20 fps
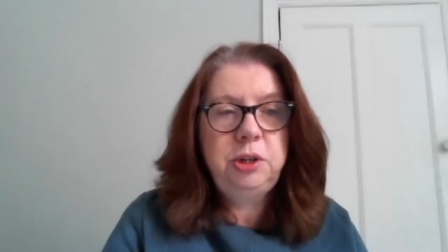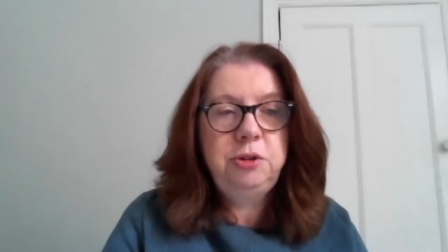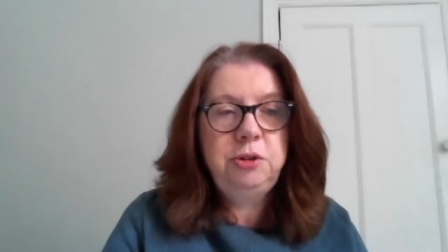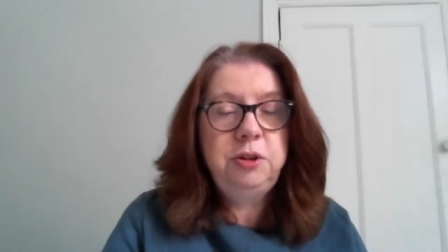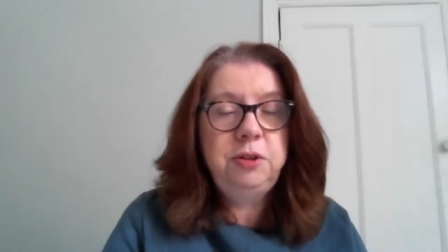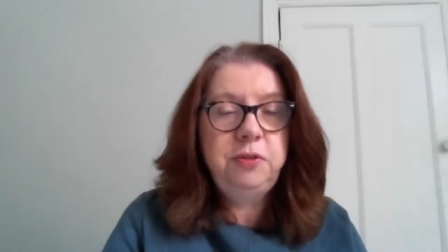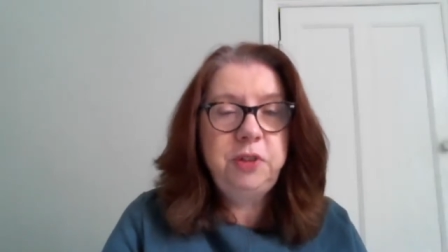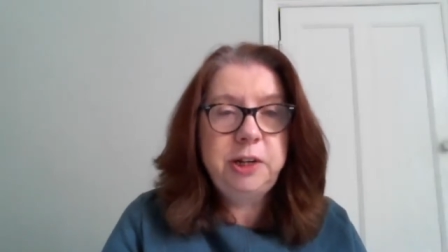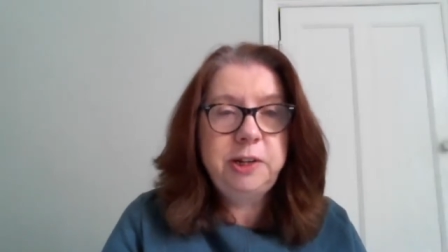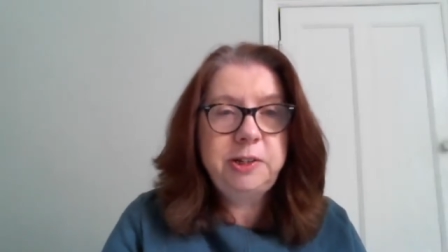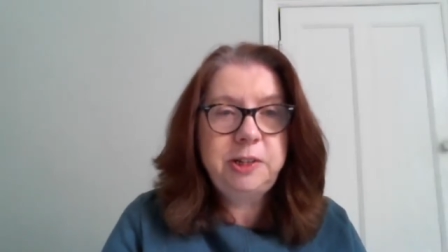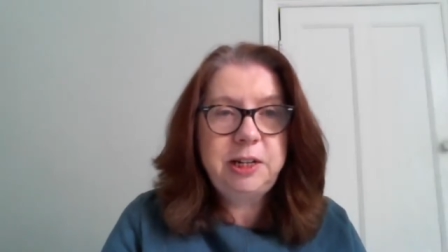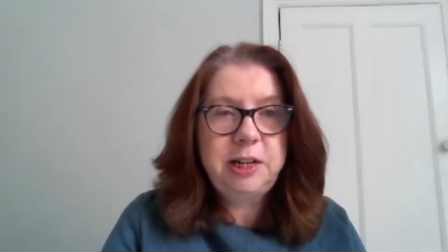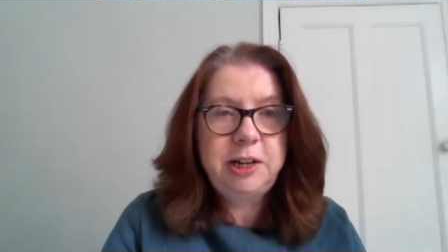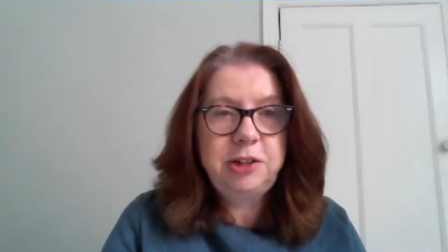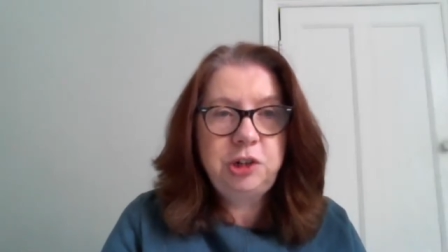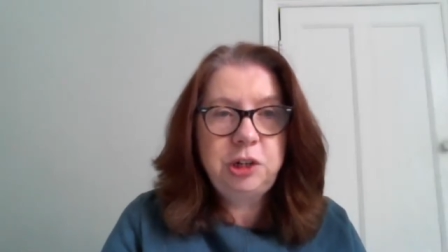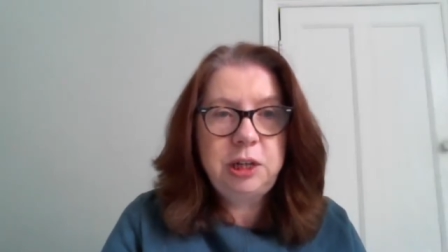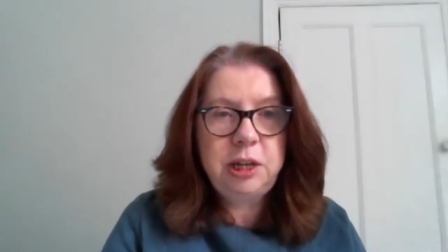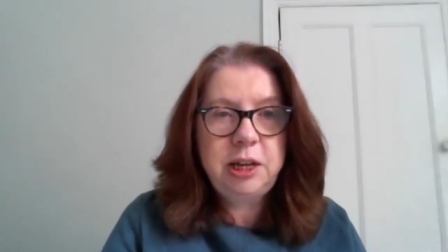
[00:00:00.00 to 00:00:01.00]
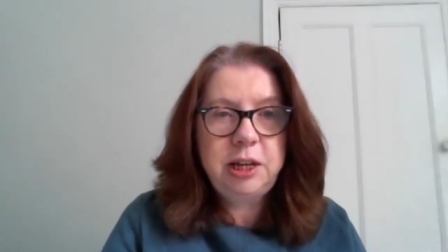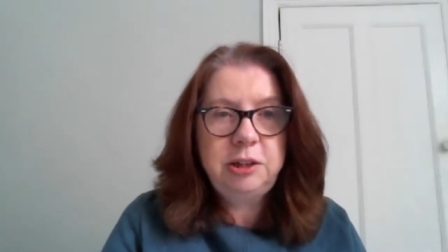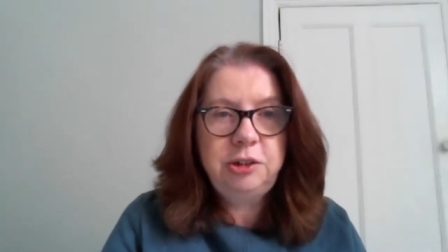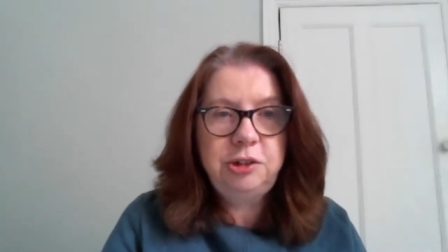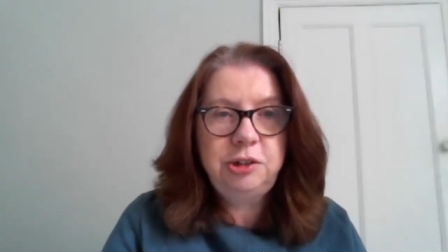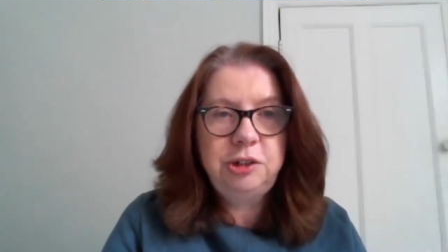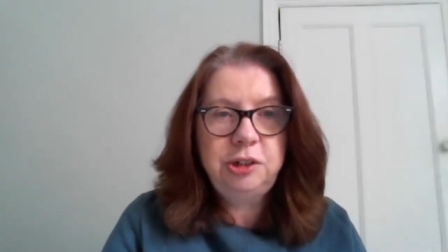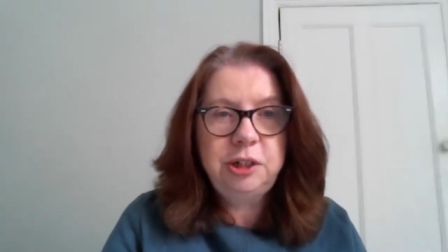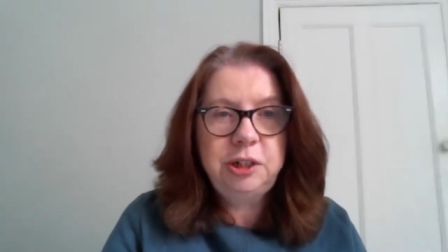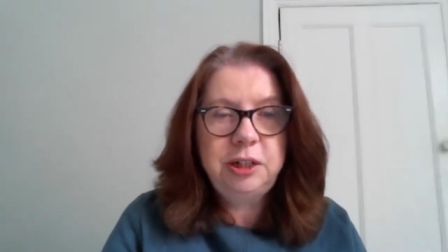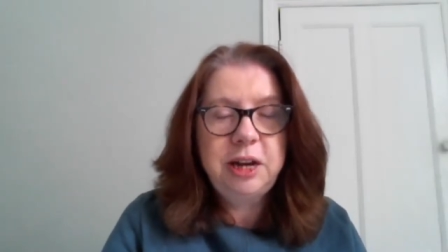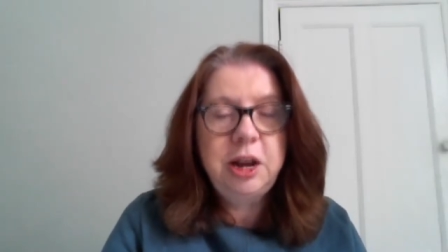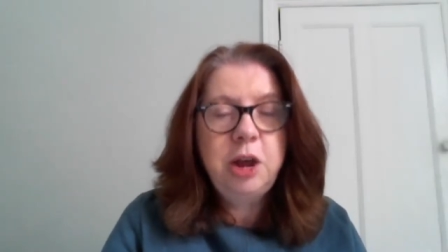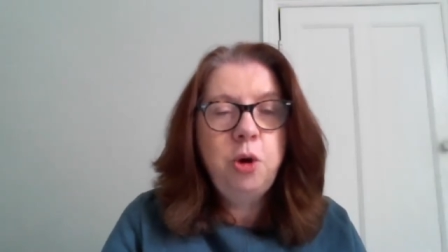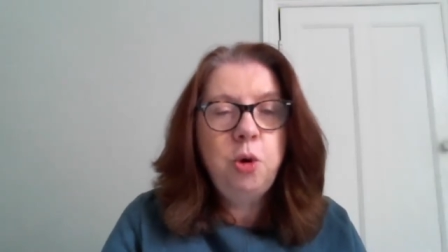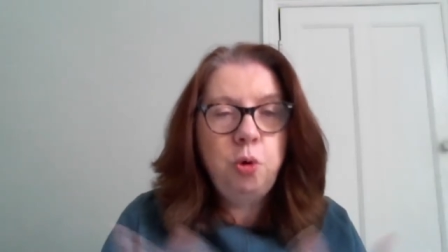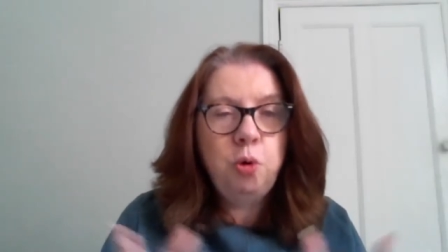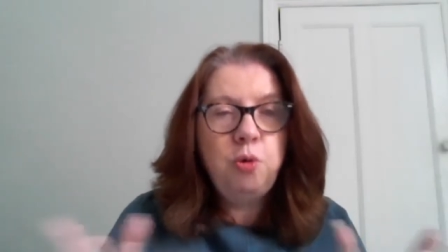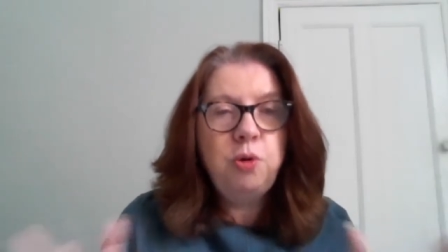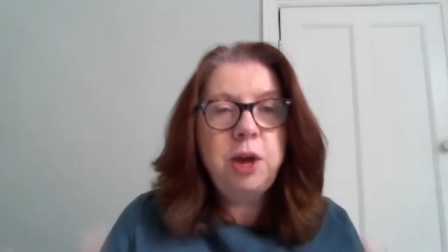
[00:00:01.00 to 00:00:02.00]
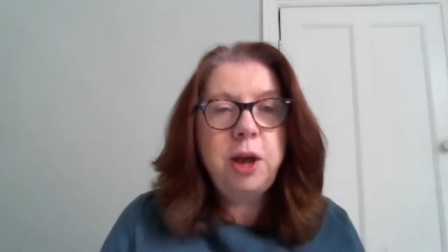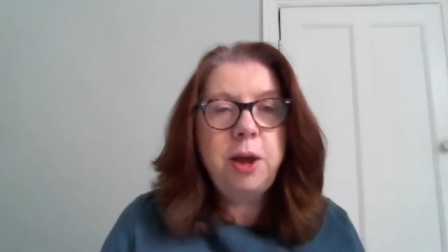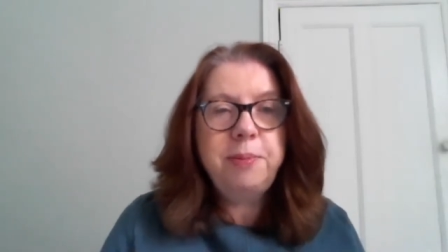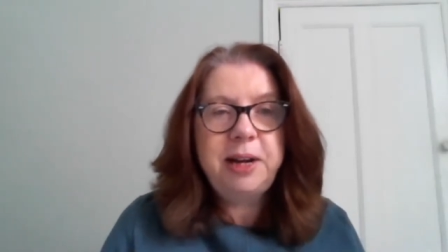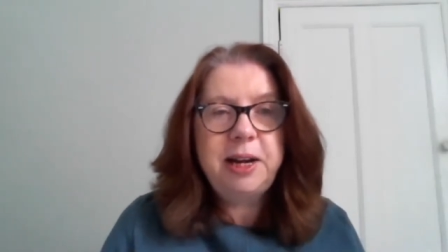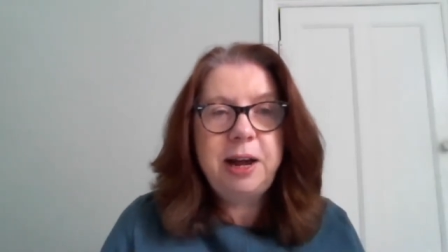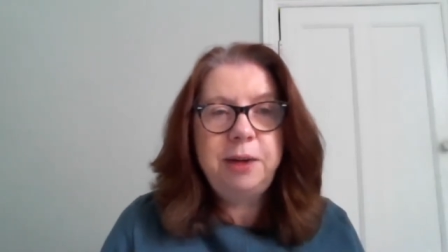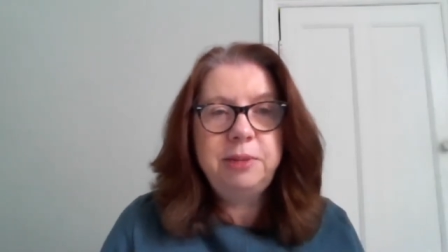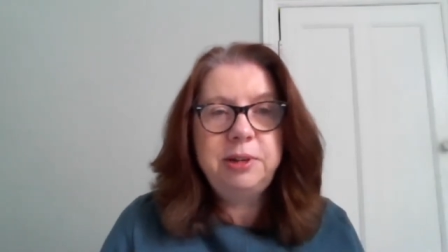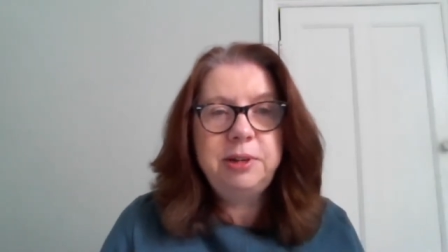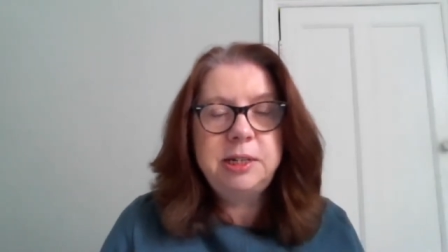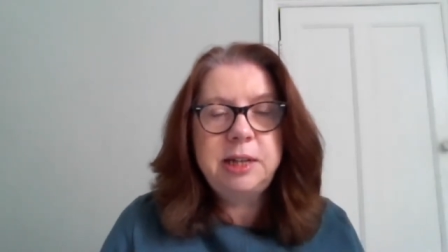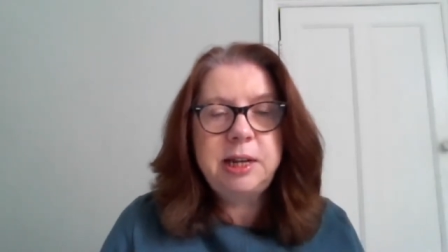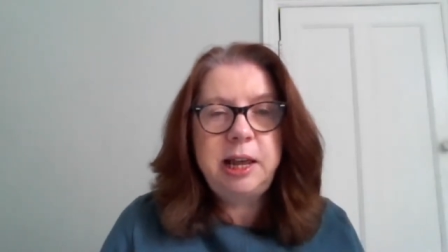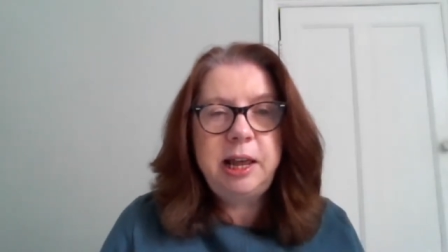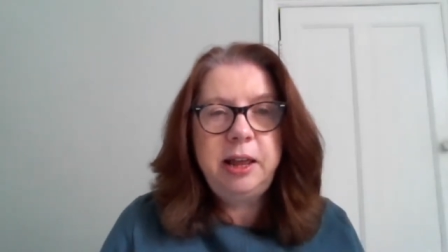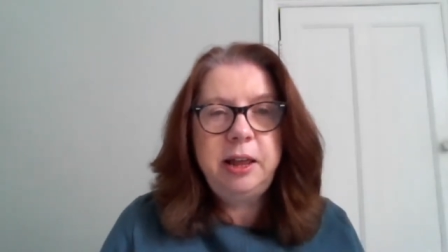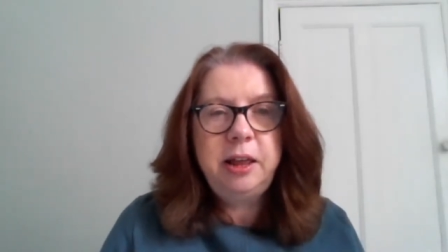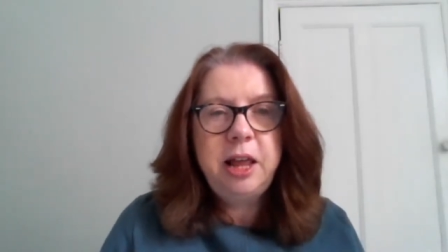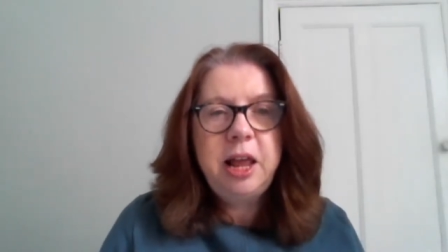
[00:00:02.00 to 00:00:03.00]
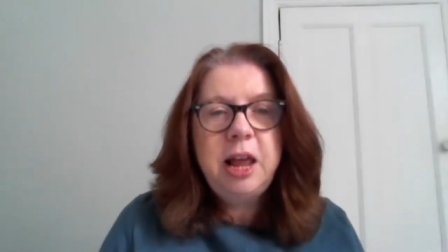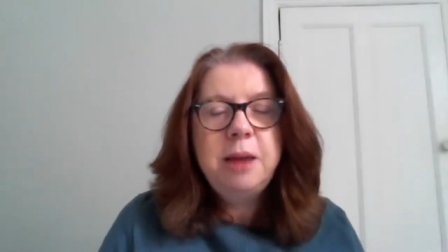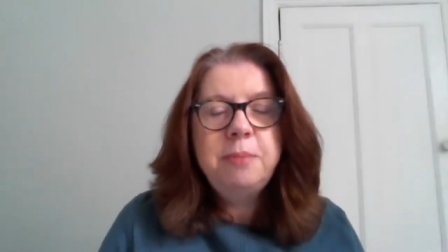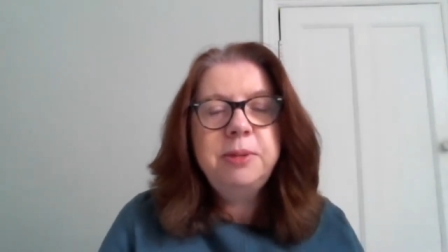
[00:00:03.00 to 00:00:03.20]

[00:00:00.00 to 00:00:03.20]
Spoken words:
university education, all coming out with debt.